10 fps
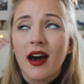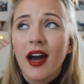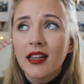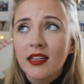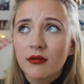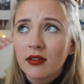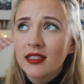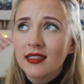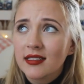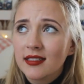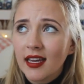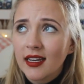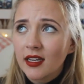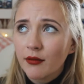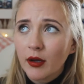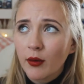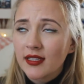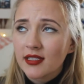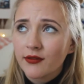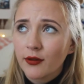I literally didn't get any
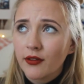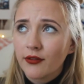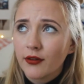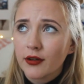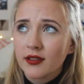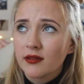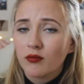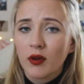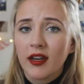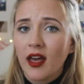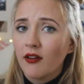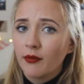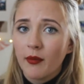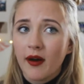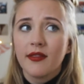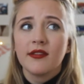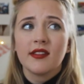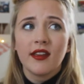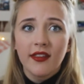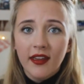requests for the first 1.5
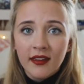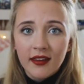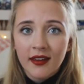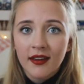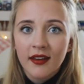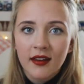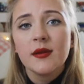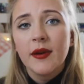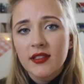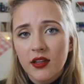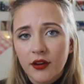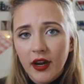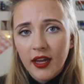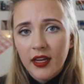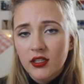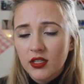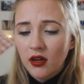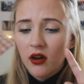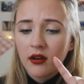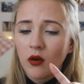months, I think. It depends on your age,
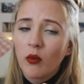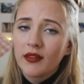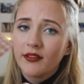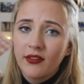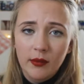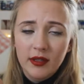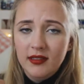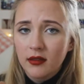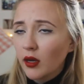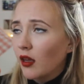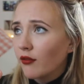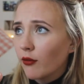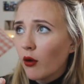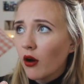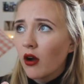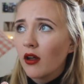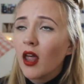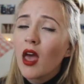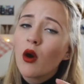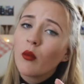on what the family is looking for,
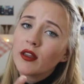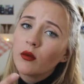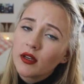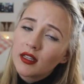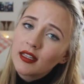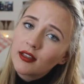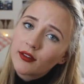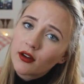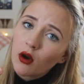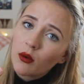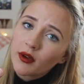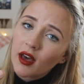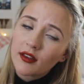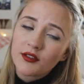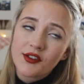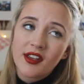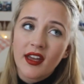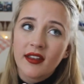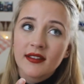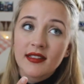on when you want to leave your home country
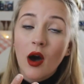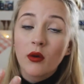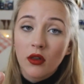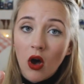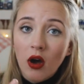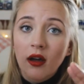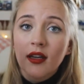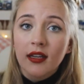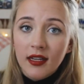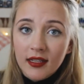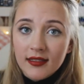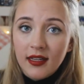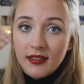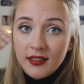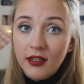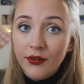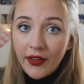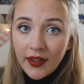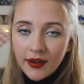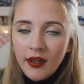and how long it is until
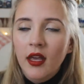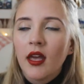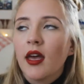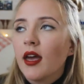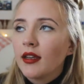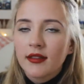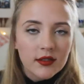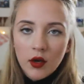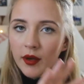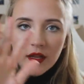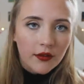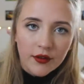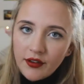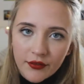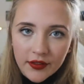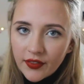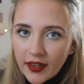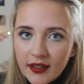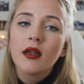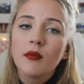then, and so many other different
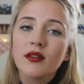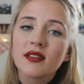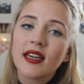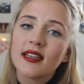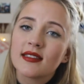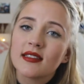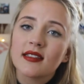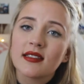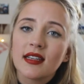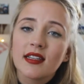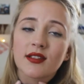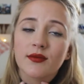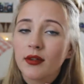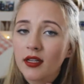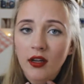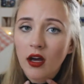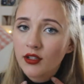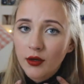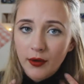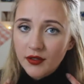things. In most cases, it is really
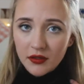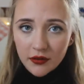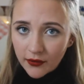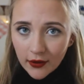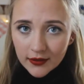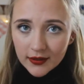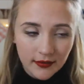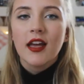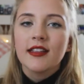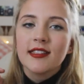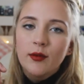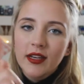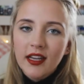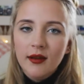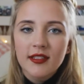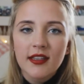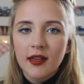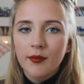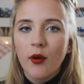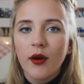not your personal fault. So when it comes to
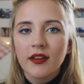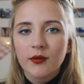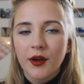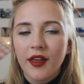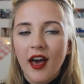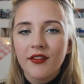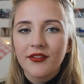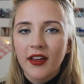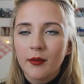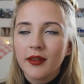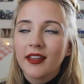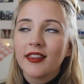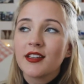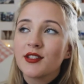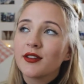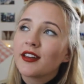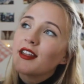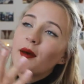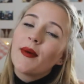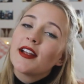that point where you have a family that you
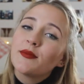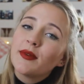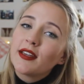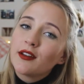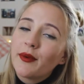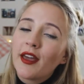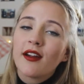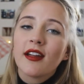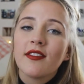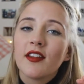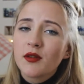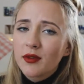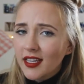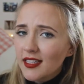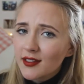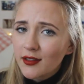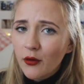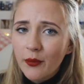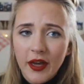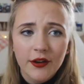could imagine being an au pair in, that you want to get to
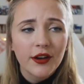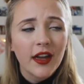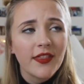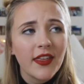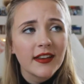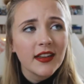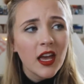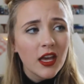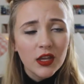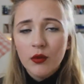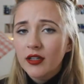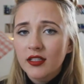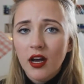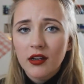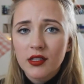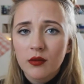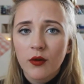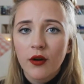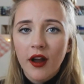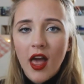know better and that you want to talk to
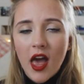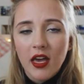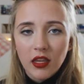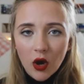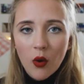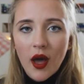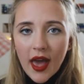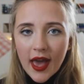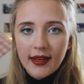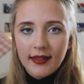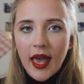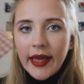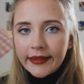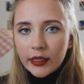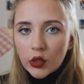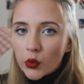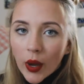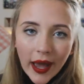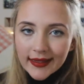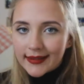more, go ahead and
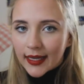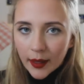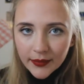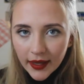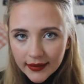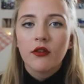do a Skype date.